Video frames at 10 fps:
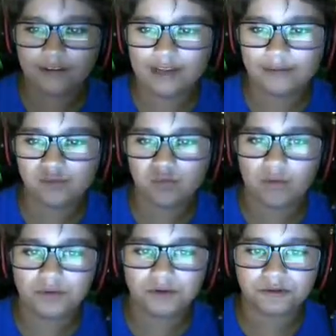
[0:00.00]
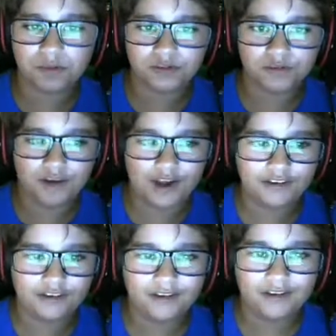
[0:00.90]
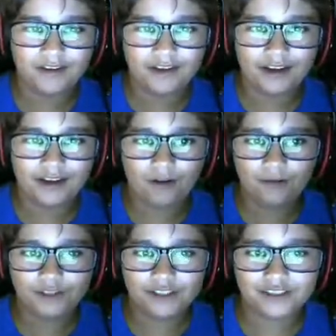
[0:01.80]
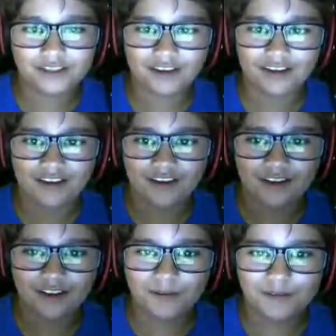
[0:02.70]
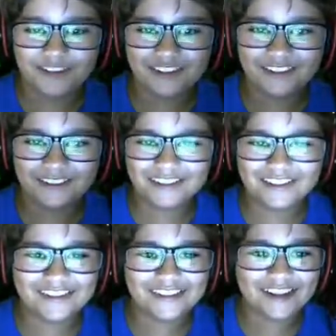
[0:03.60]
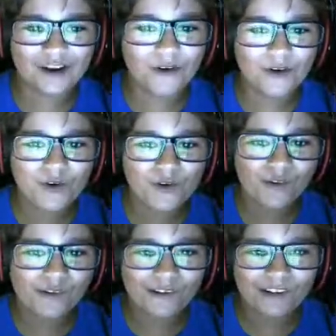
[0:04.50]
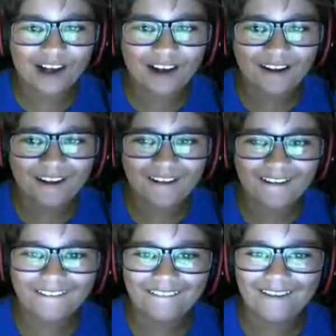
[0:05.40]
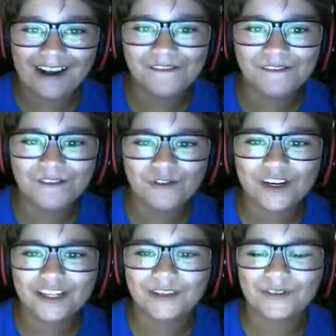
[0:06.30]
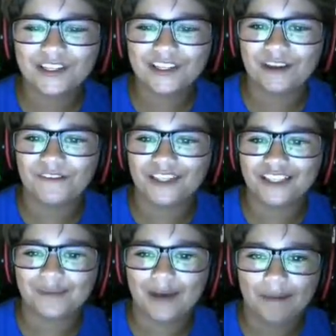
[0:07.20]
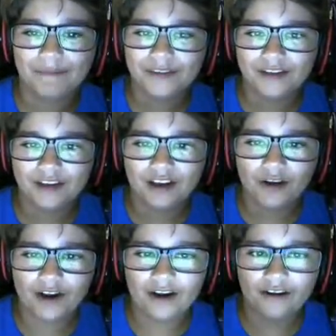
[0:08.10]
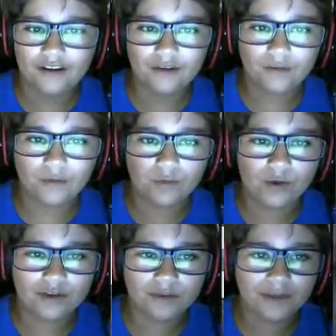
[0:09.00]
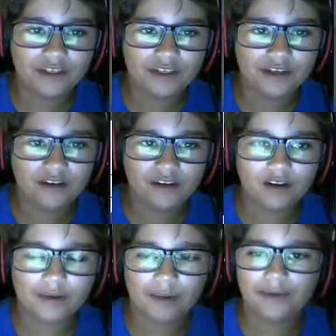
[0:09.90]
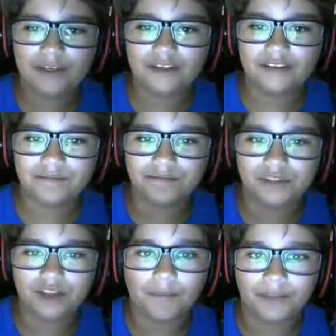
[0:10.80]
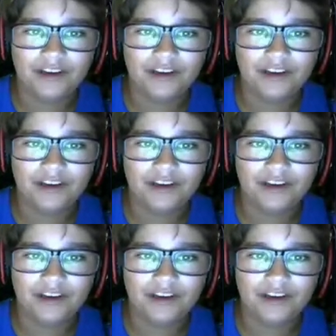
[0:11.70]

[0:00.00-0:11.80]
that was what we were supposed to find in all of this. Dude, this is so cool. Oh, I'm really, really loving this map. Okay what do we need here? Okay, we needed something.